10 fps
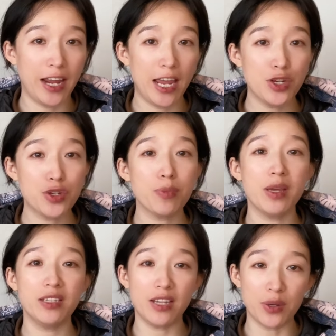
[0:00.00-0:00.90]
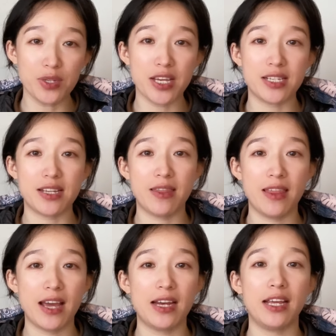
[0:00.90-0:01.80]
It should be noted
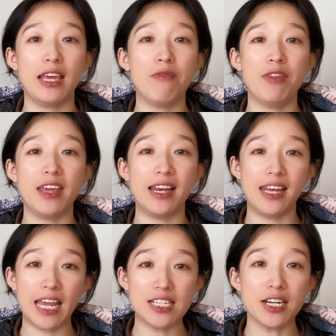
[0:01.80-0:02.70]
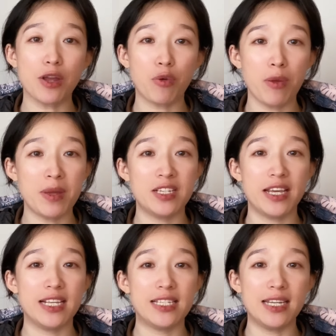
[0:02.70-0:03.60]
that if the laser equipment
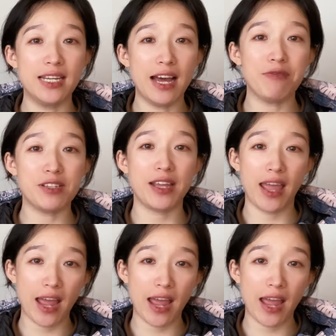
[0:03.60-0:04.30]
is left